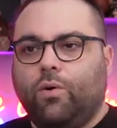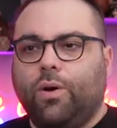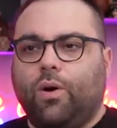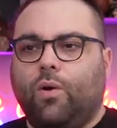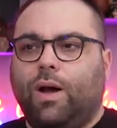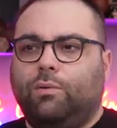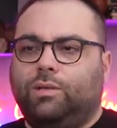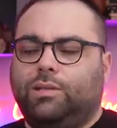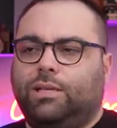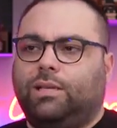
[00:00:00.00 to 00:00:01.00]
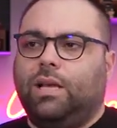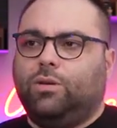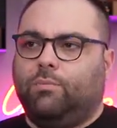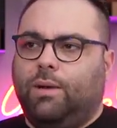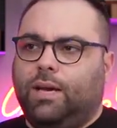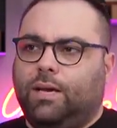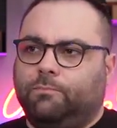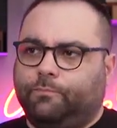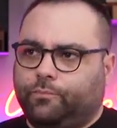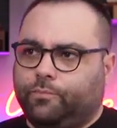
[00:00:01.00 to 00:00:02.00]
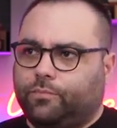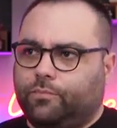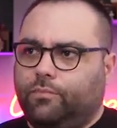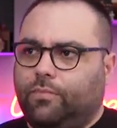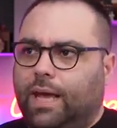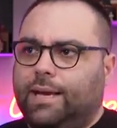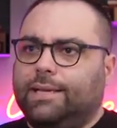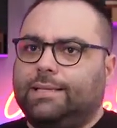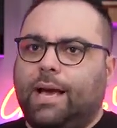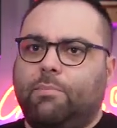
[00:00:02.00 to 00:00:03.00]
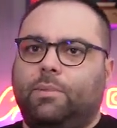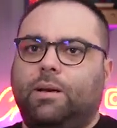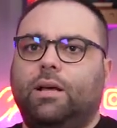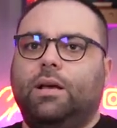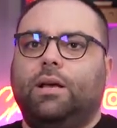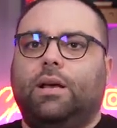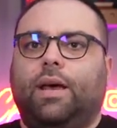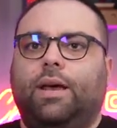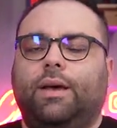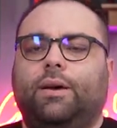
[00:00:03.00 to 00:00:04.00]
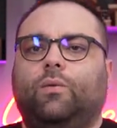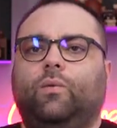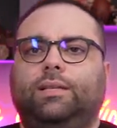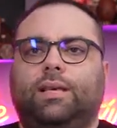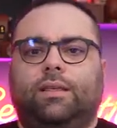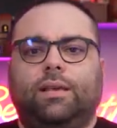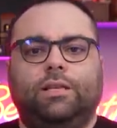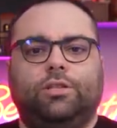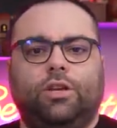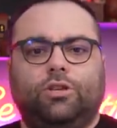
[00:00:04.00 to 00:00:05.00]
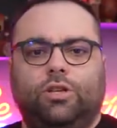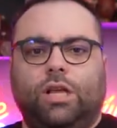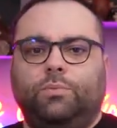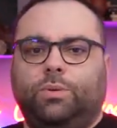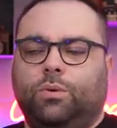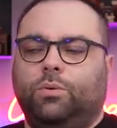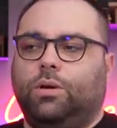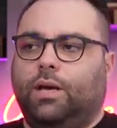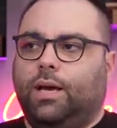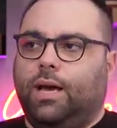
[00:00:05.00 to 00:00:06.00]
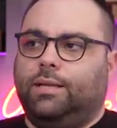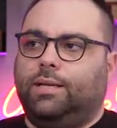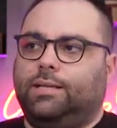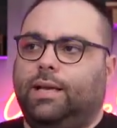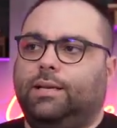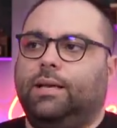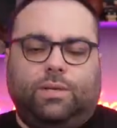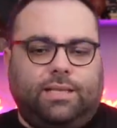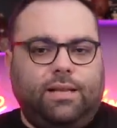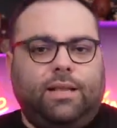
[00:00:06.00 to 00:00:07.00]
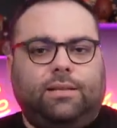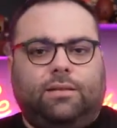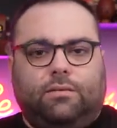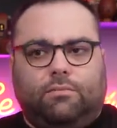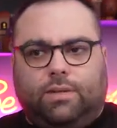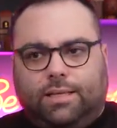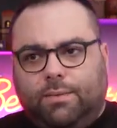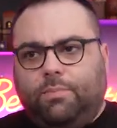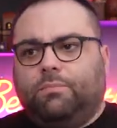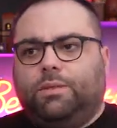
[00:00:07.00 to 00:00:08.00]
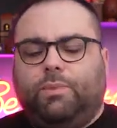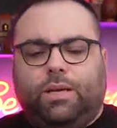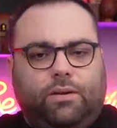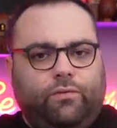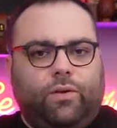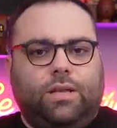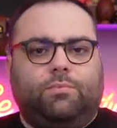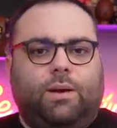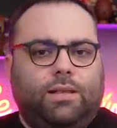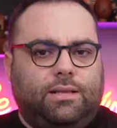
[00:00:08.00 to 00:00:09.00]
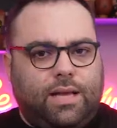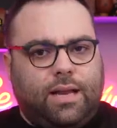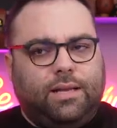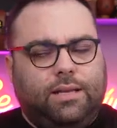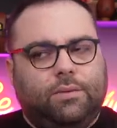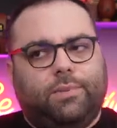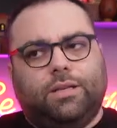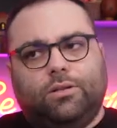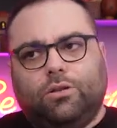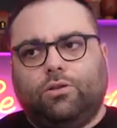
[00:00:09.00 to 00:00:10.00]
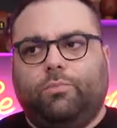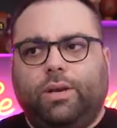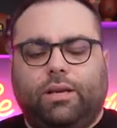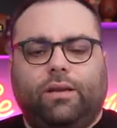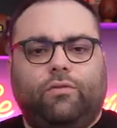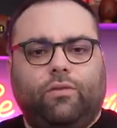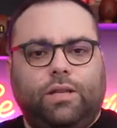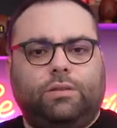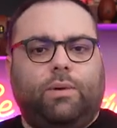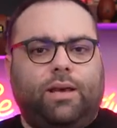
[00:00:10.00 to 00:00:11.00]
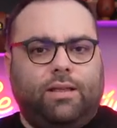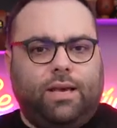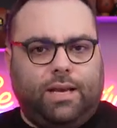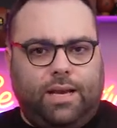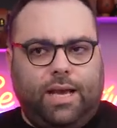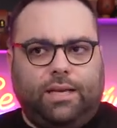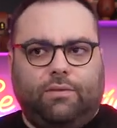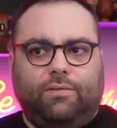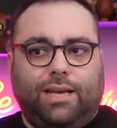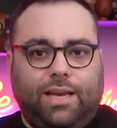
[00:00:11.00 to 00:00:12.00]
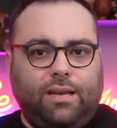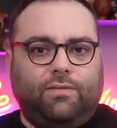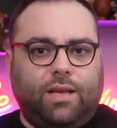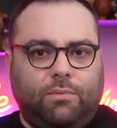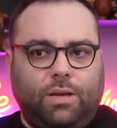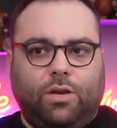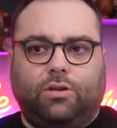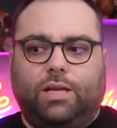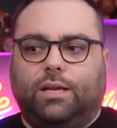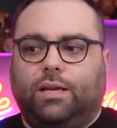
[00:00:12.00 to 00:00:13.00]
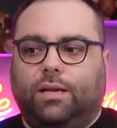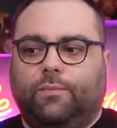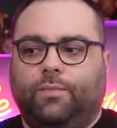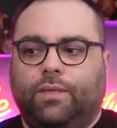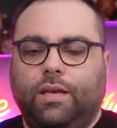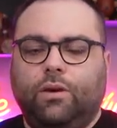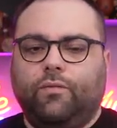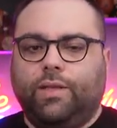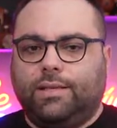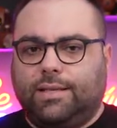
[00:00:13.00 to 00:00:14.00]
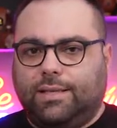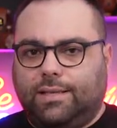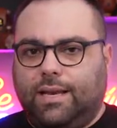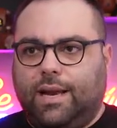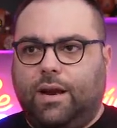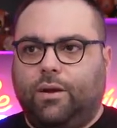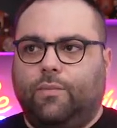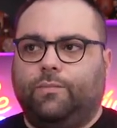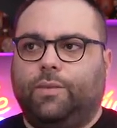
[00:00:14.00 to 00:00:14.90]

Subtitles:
we go, I would just like to make an example which I think is going to help you understand. We said that the CPM is being influenced by the targeting, but it's also being influenced by the creative. The creative can be your targeting. Think of this as a scenario.